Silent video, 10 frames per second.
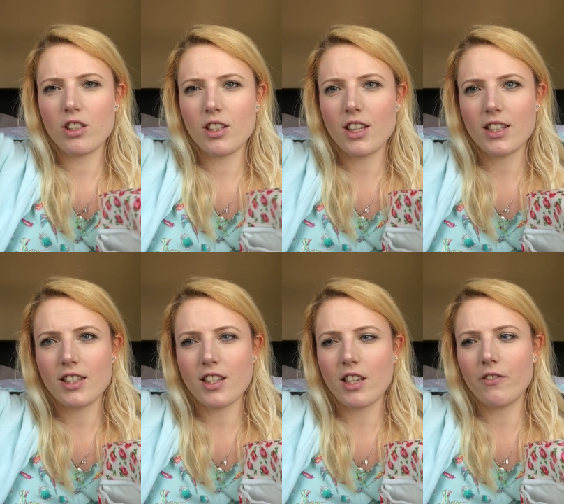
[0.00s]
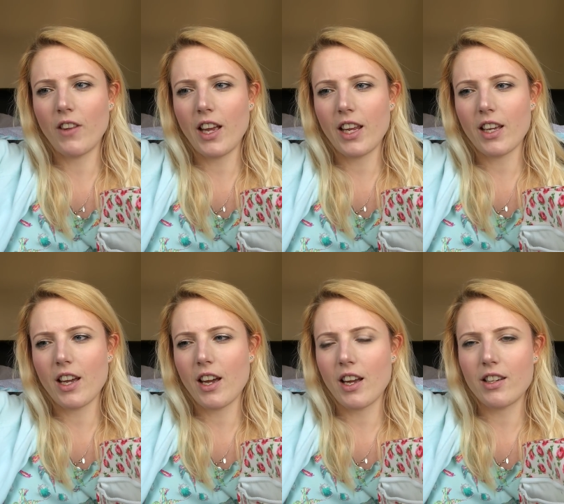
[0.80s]
So this is kind of like
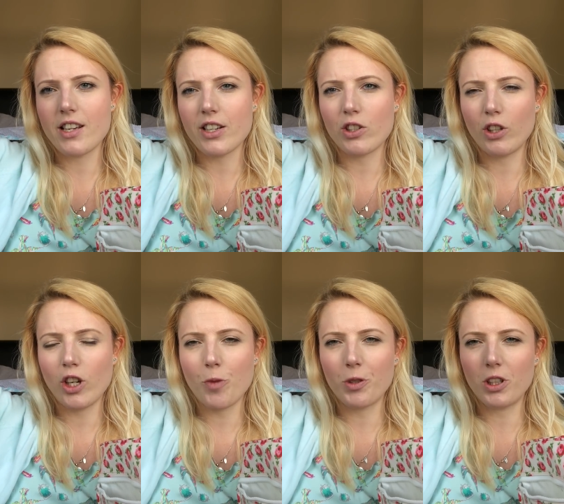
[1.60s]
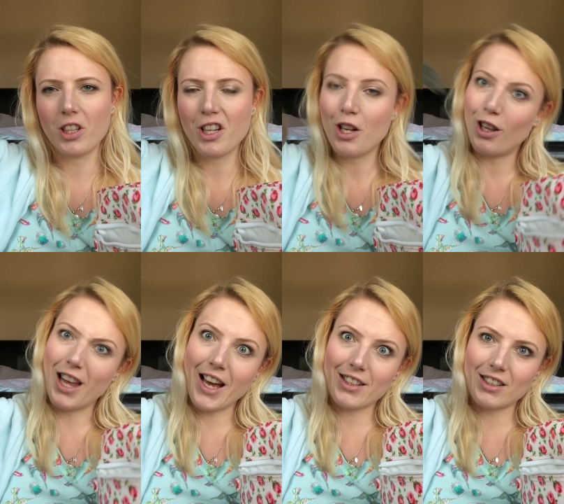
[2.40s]
a natural herbal
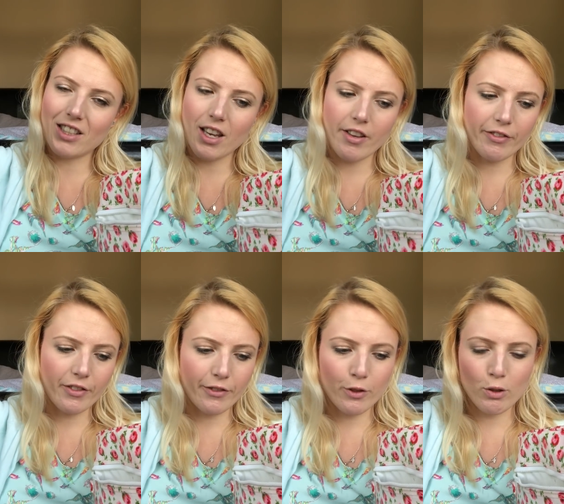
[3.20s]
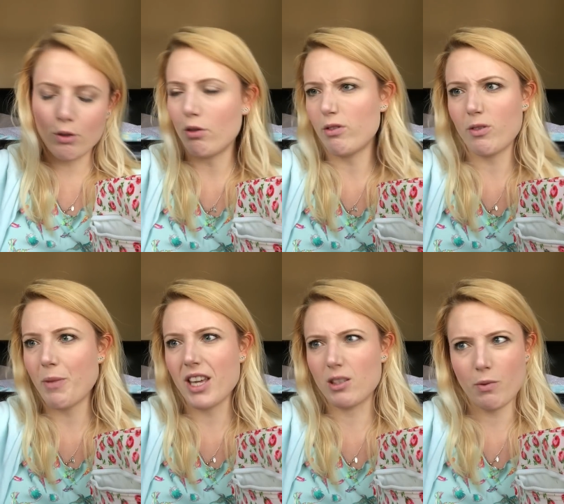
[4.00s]
laxative, for the
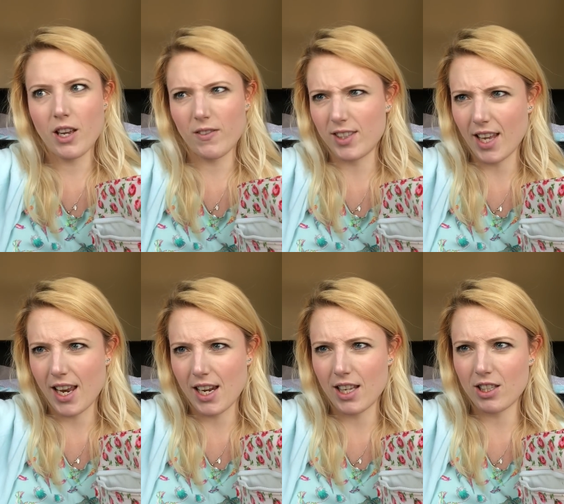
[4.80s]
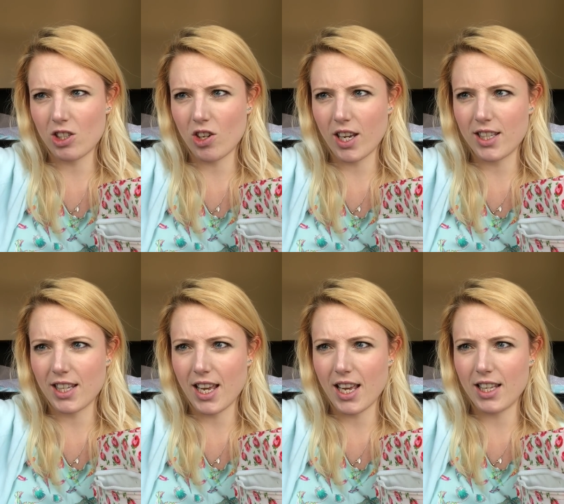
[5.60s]
best way of saying it straight as
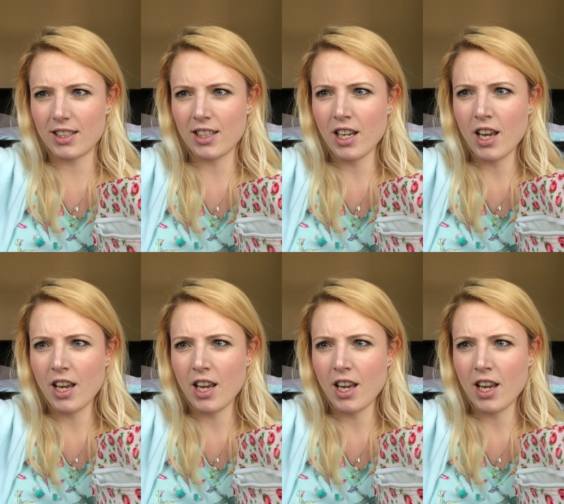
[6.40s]
it is.